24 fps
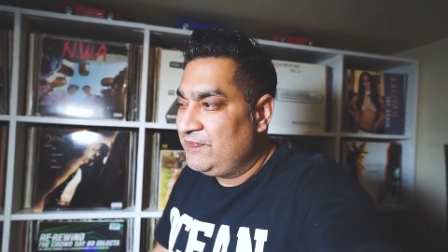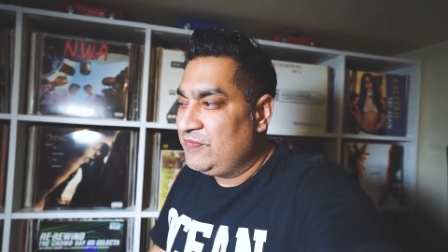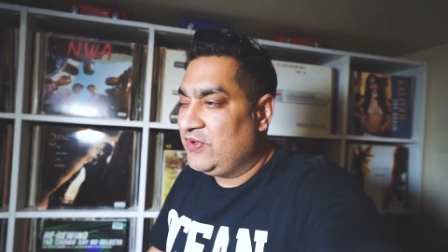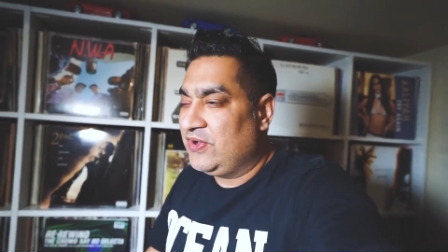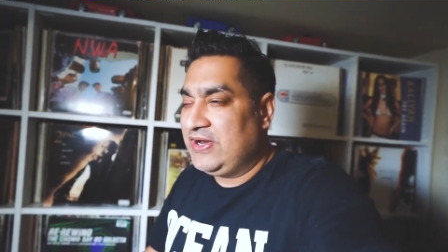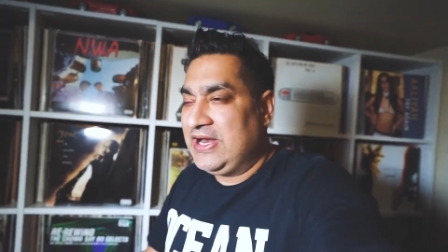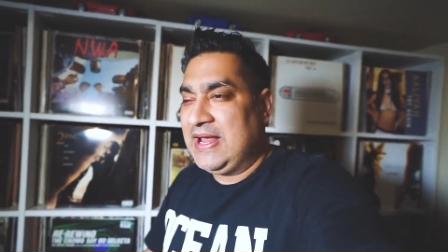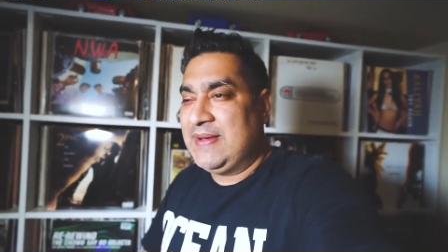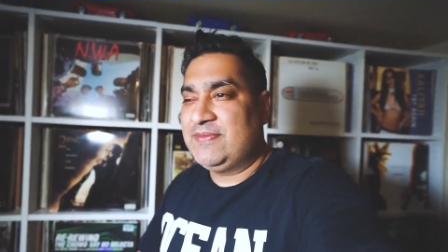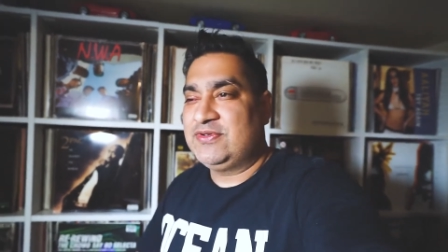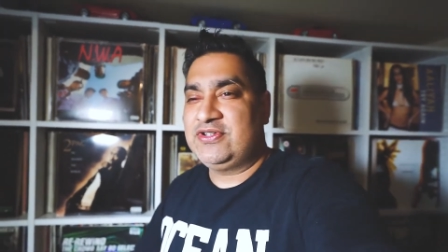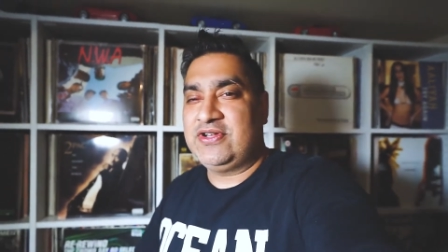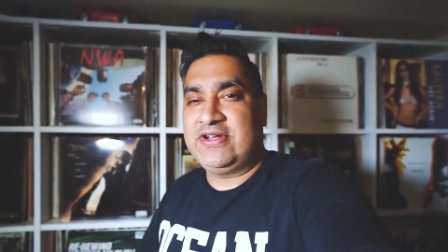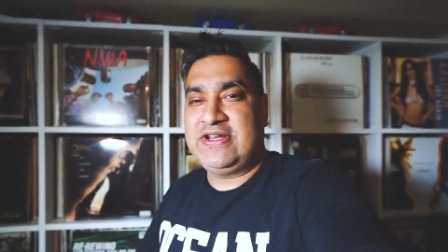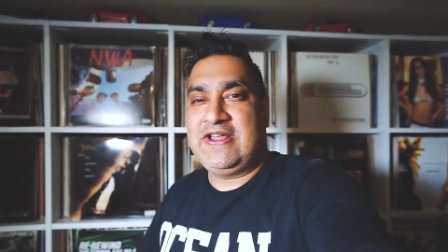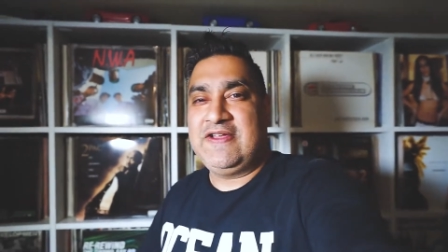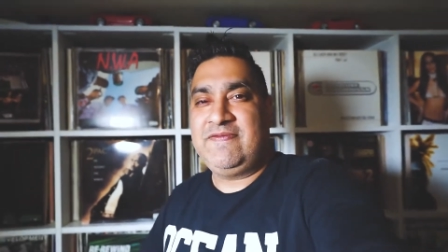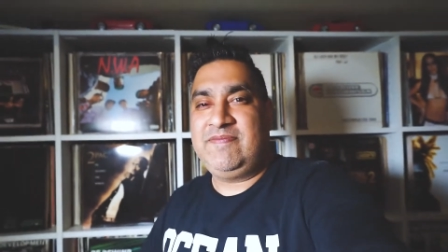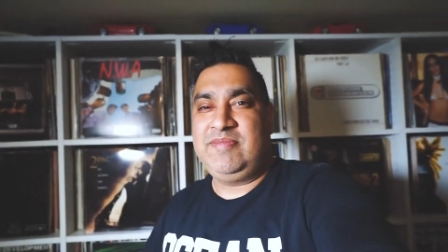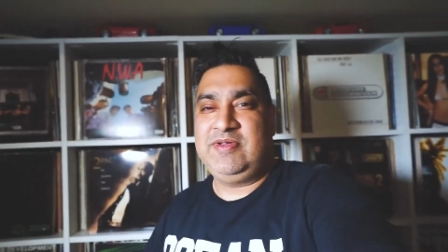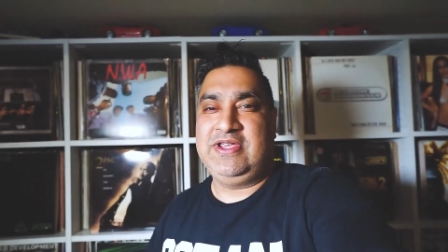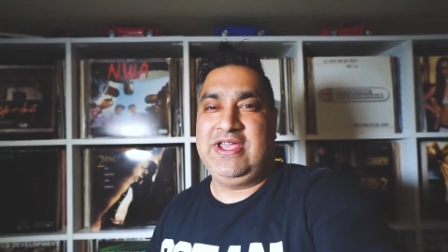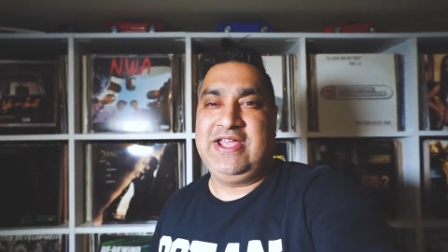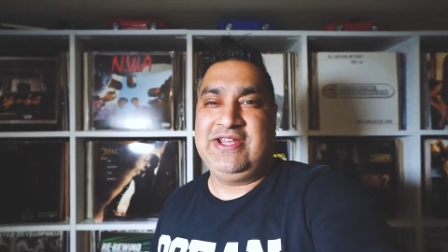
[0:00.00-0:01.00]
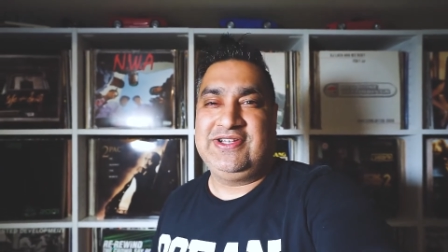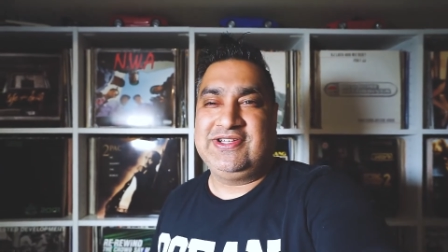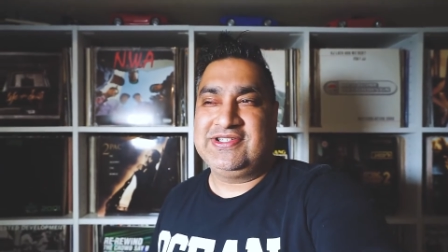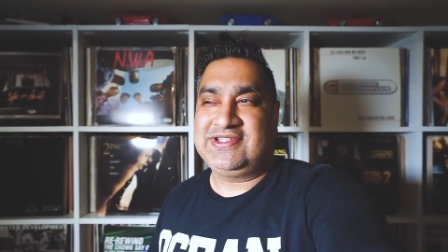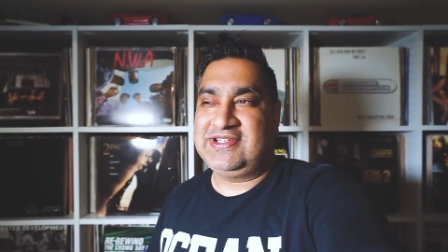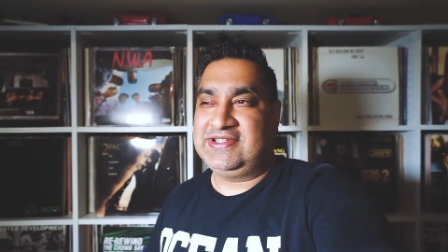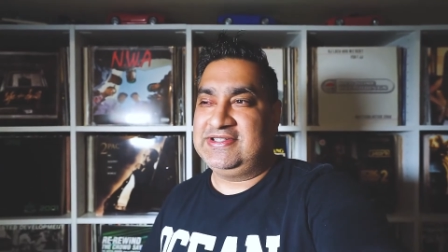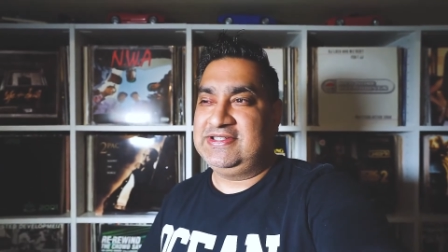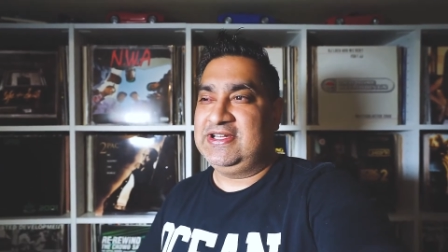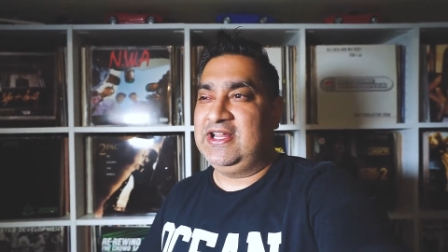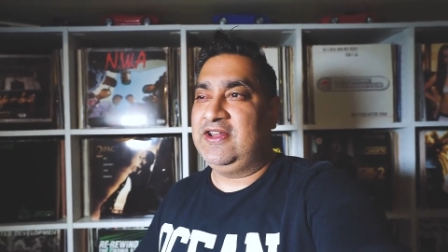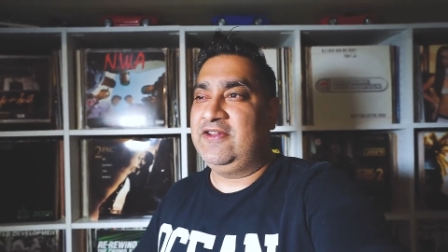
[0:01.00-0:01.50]
on amazon fba just
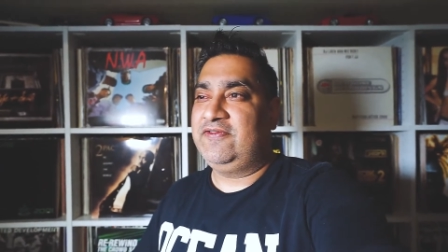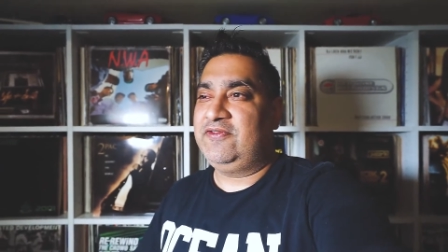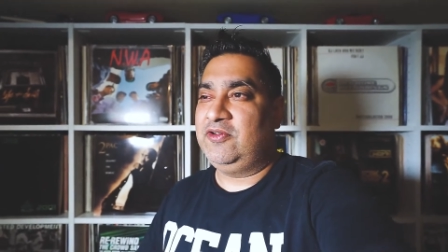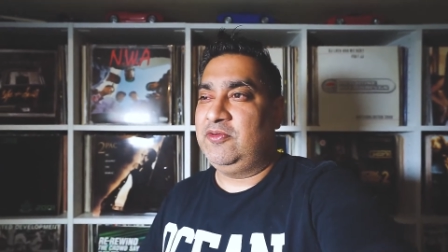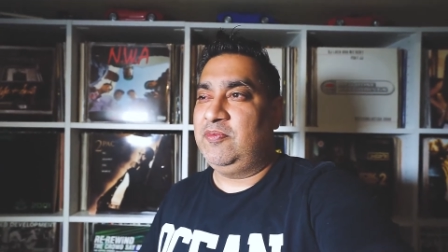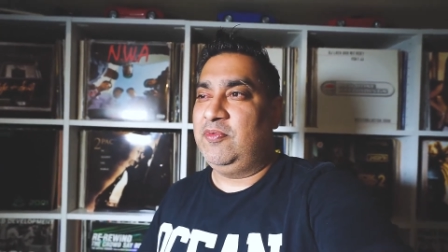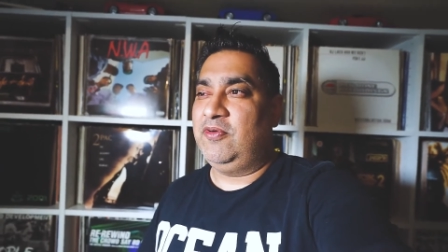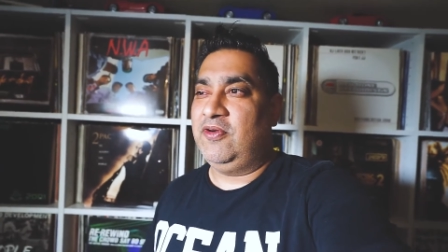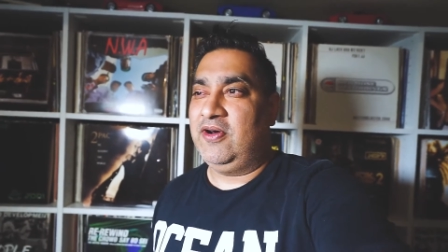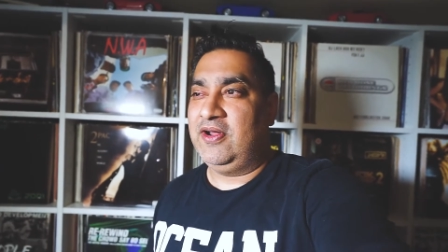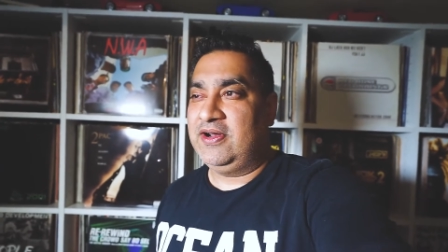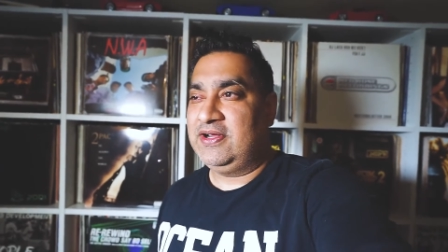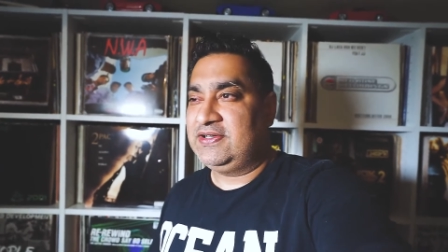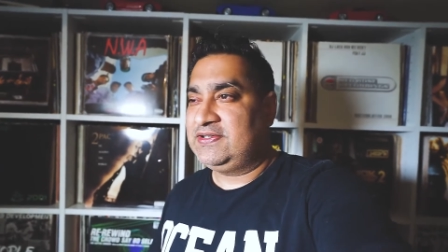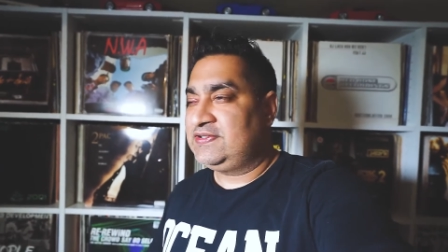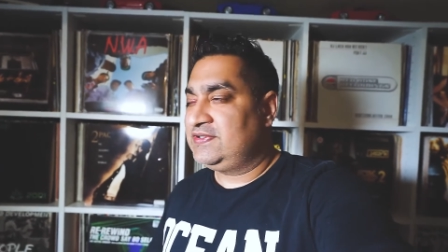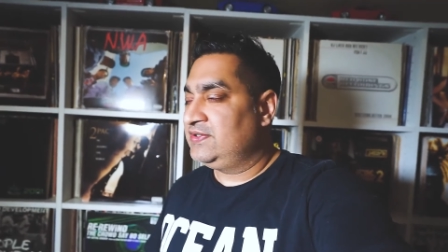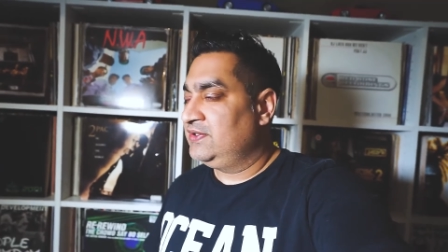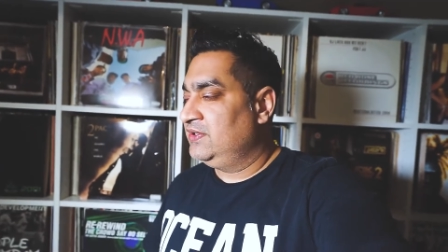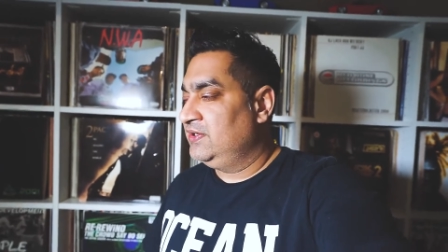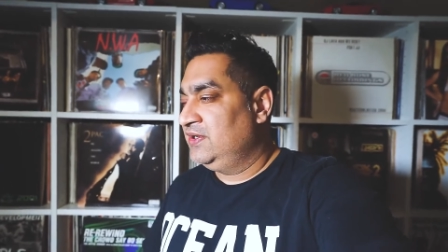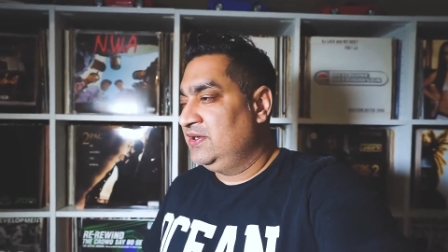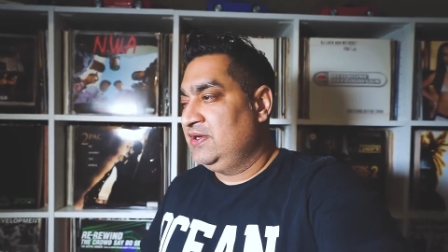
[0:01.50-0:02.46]
to sell a few products